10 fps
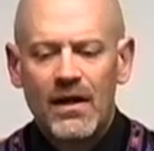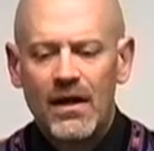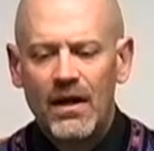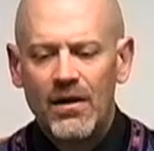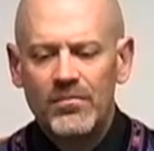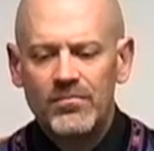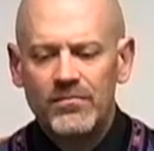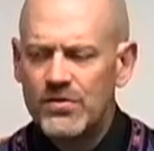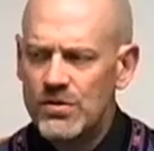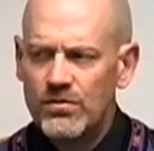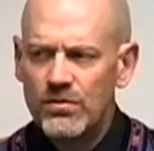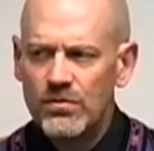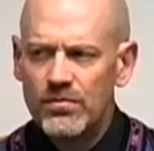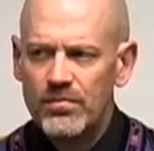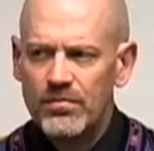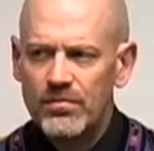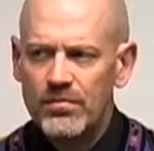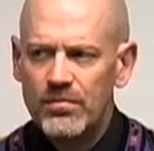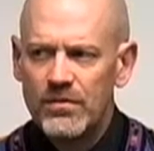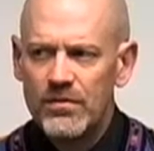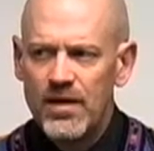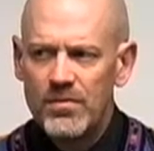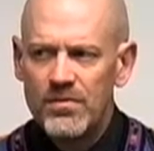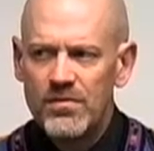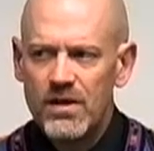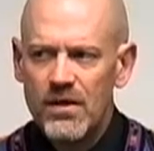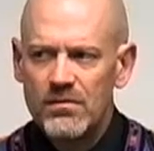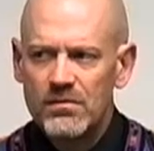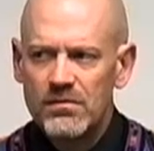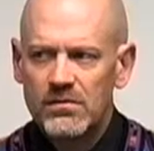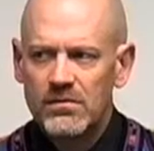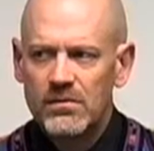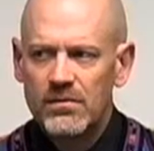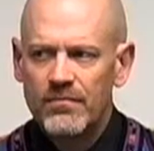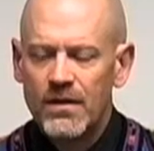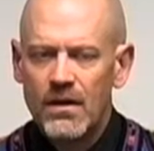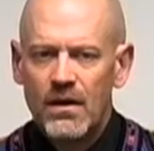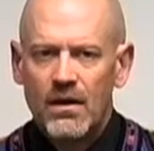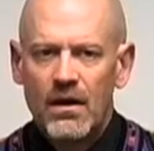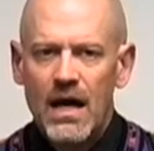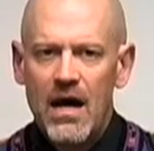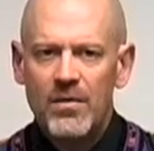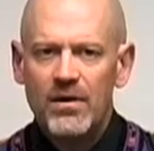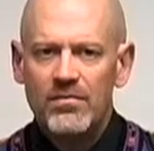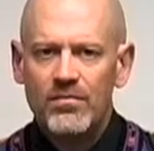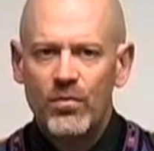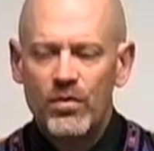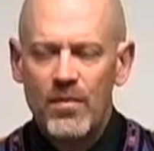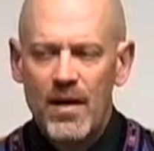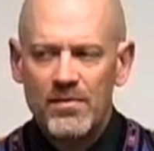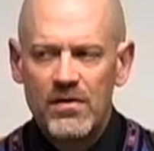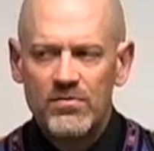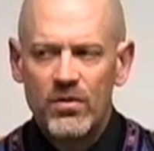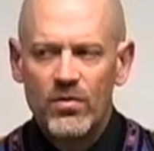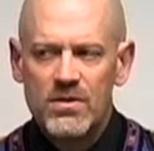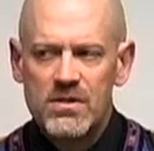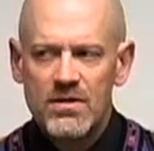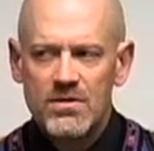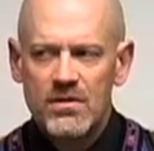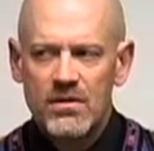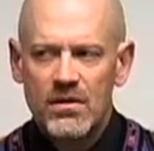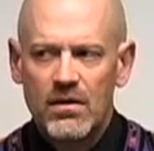um, did you do baptism for the dead? How many were you baptized for in one session?